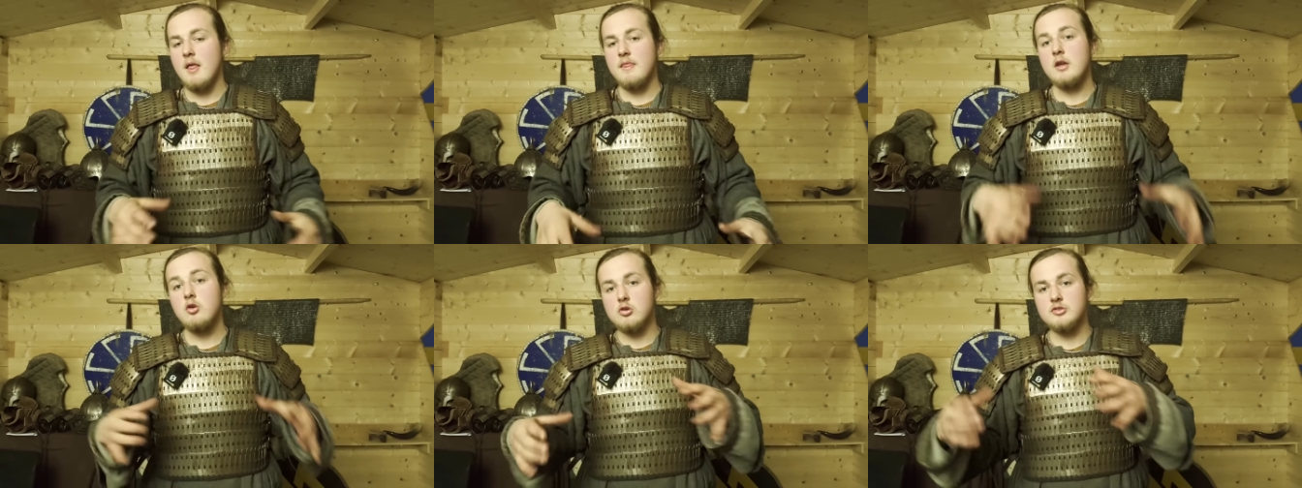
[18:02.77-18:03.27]

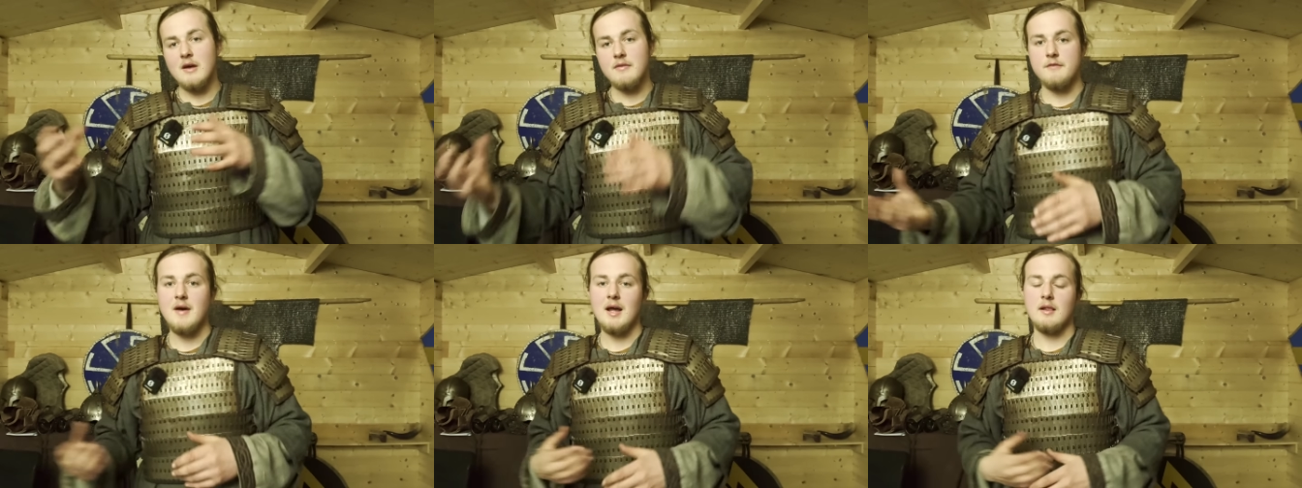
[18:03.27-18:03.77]
Then you also have
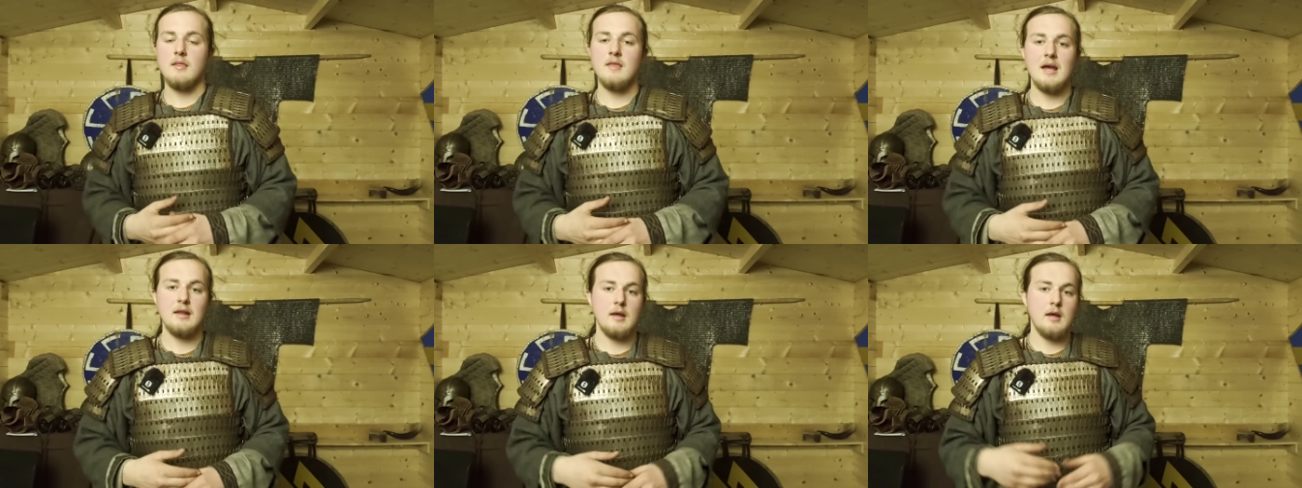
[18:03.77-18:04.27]
the fact
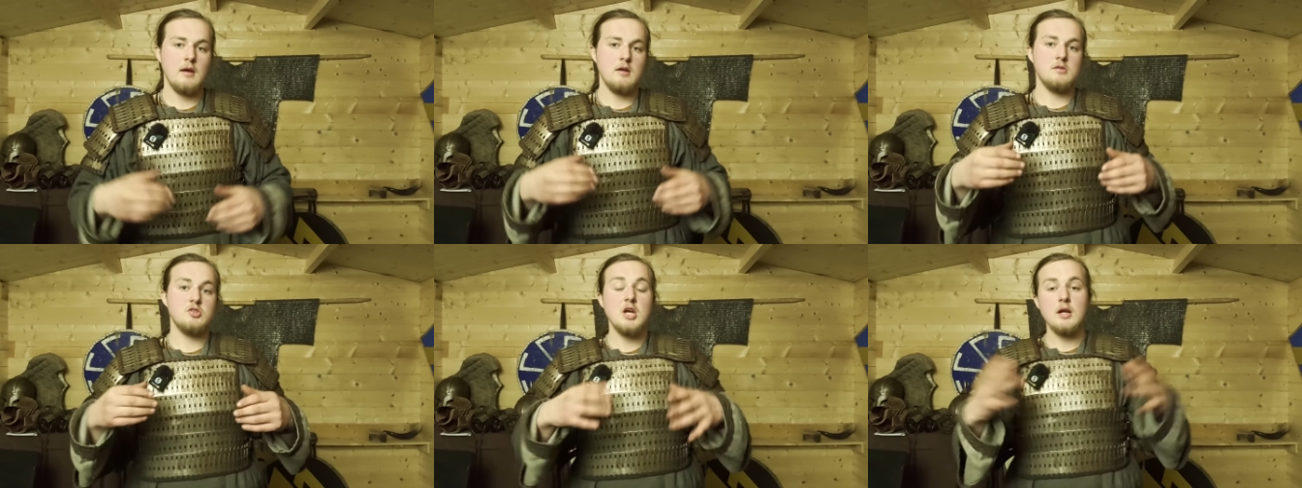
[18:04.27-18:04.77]
that
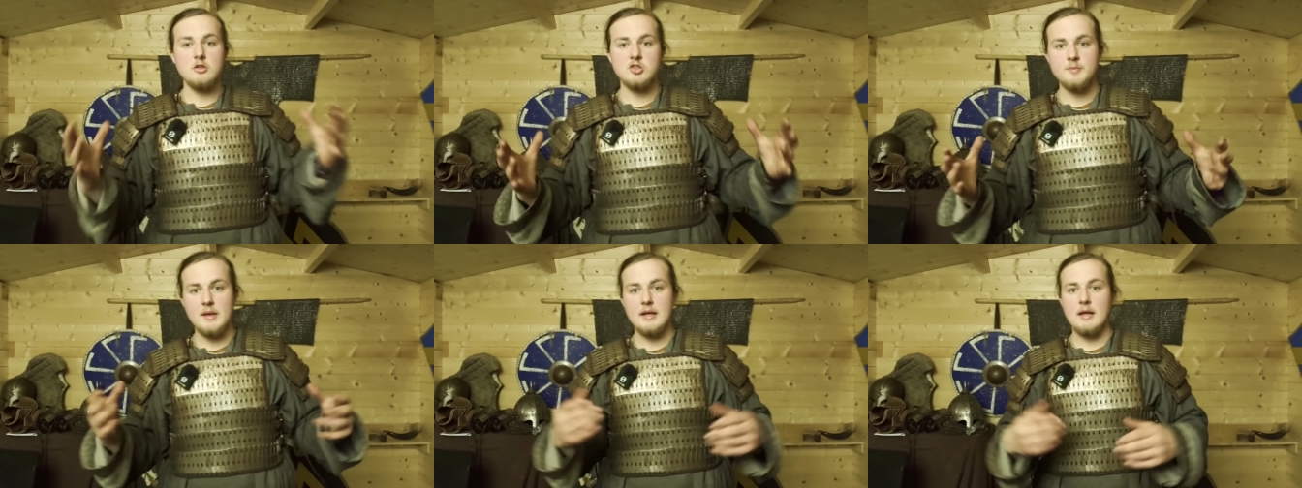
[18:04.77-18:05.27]
generally
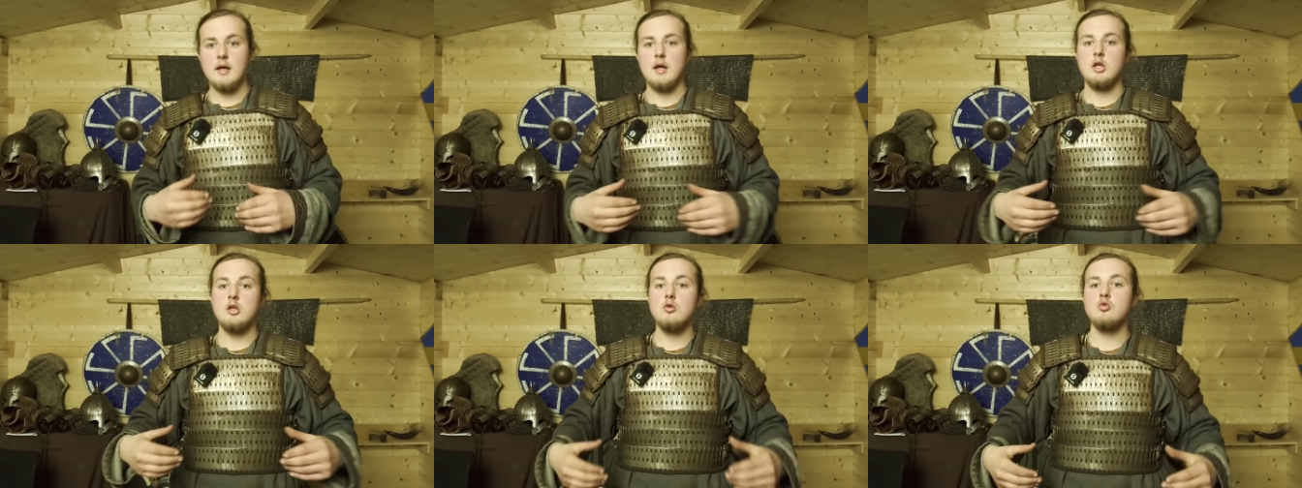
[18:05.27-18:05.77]
speaking,
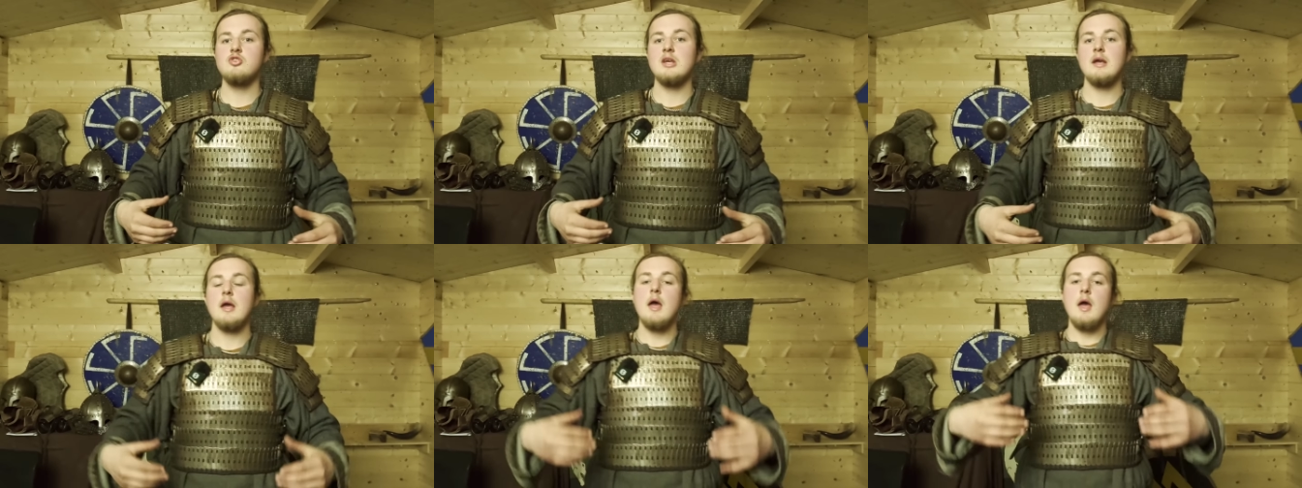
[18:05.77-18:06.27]

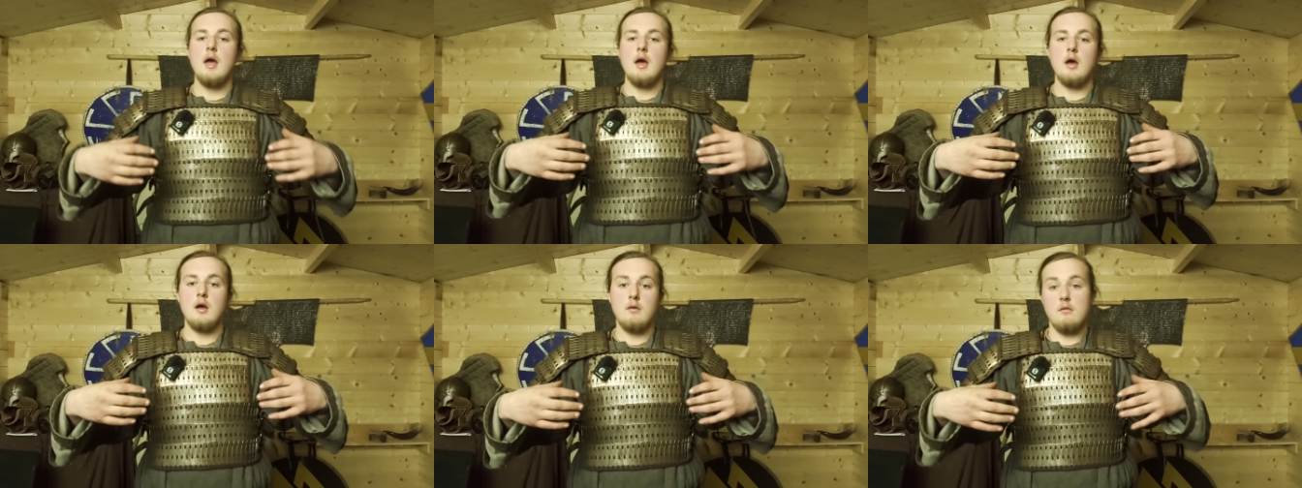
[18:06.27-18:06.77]
using
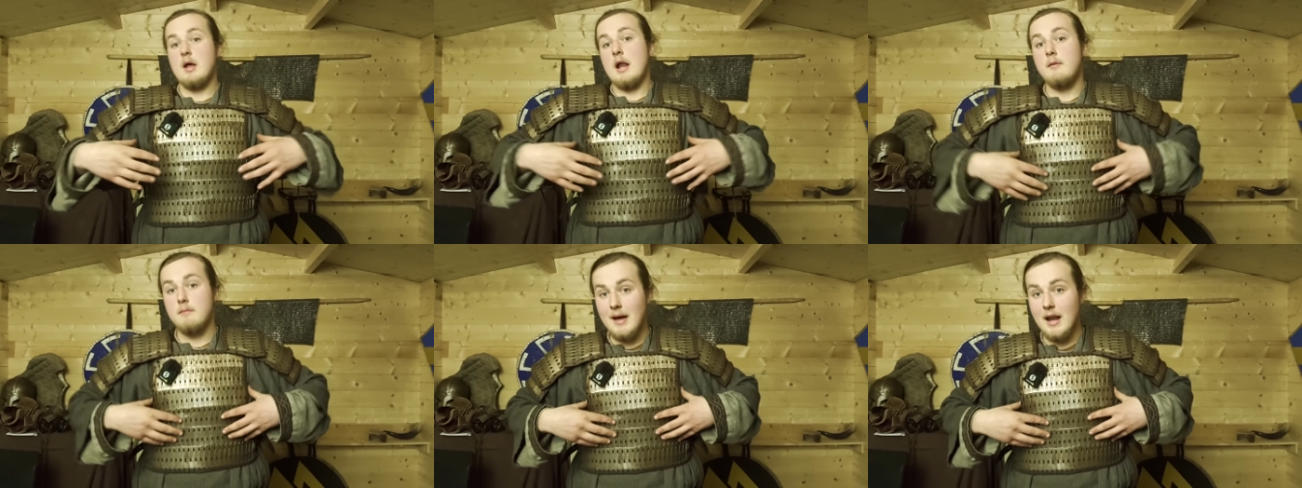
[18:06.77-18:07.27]
a
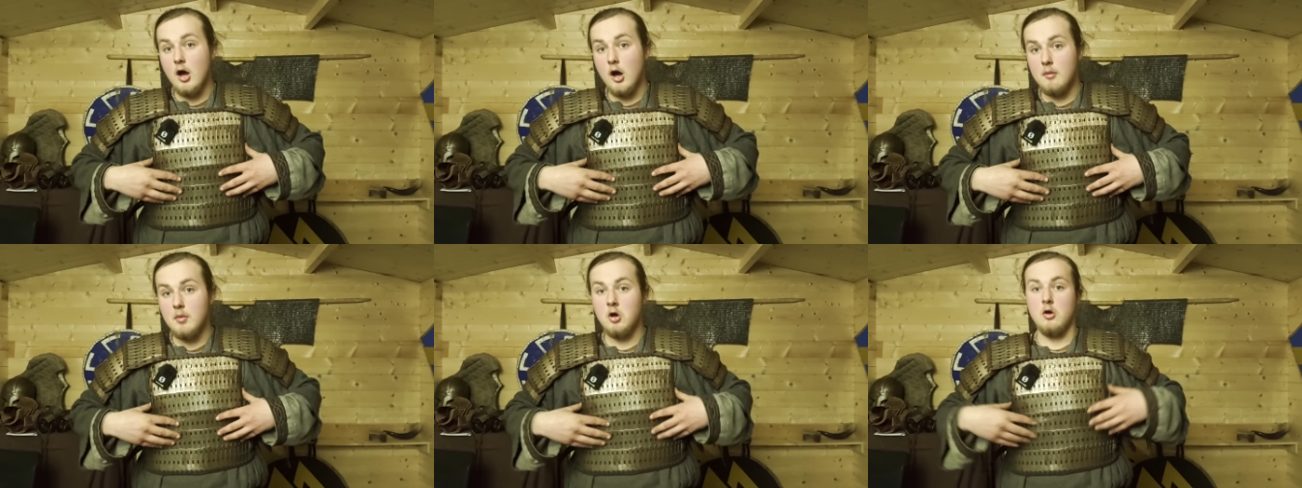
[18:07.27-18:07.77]
lamellar
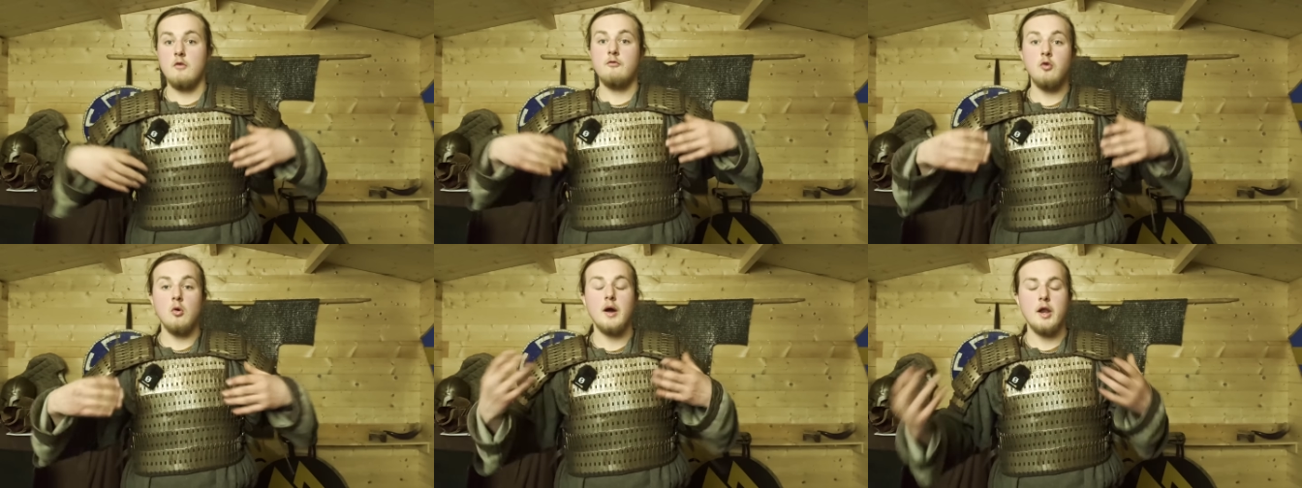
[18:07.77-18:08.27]
armor
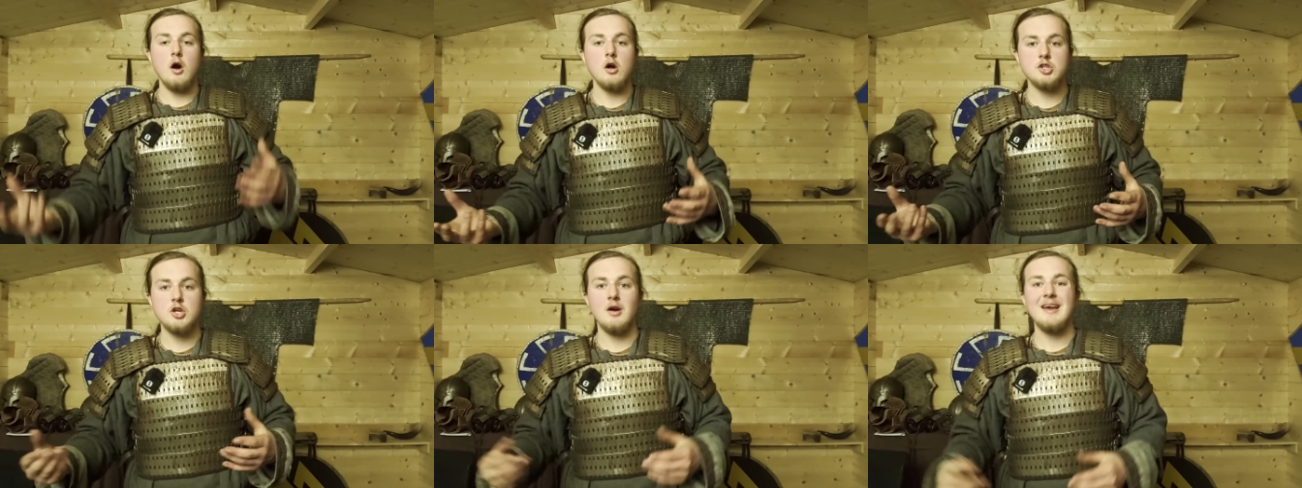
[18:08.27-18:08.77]
for an
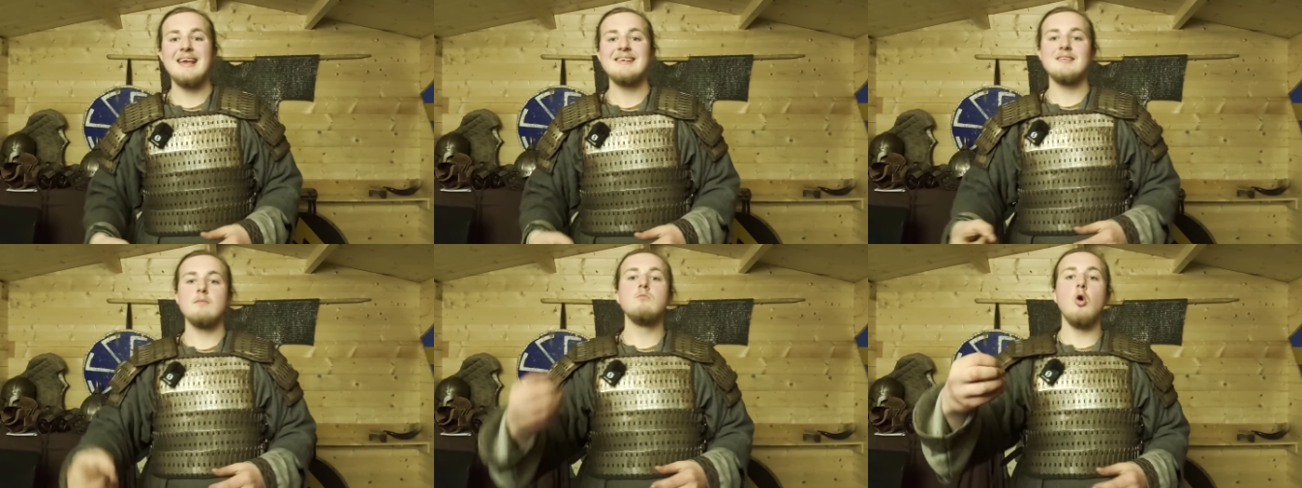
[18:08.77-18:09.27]
archer
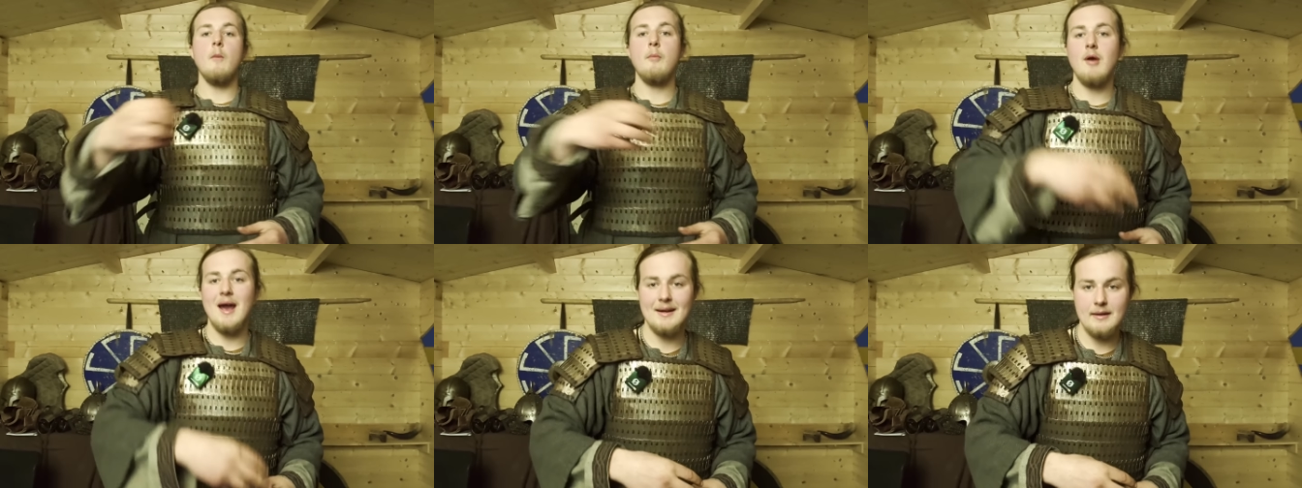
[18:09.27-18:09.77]
is more
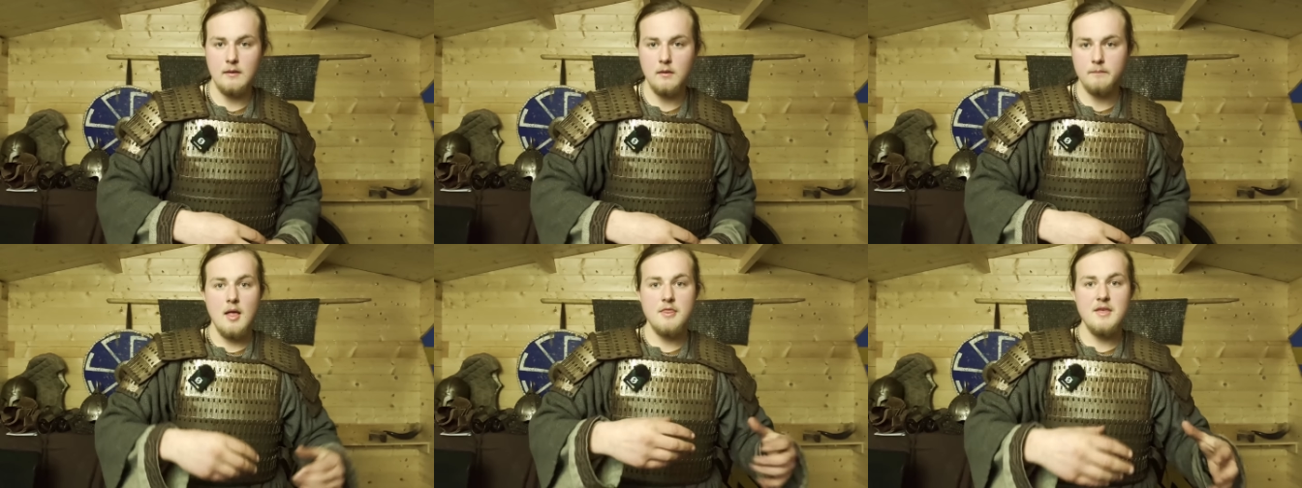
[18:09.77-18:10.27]
practical.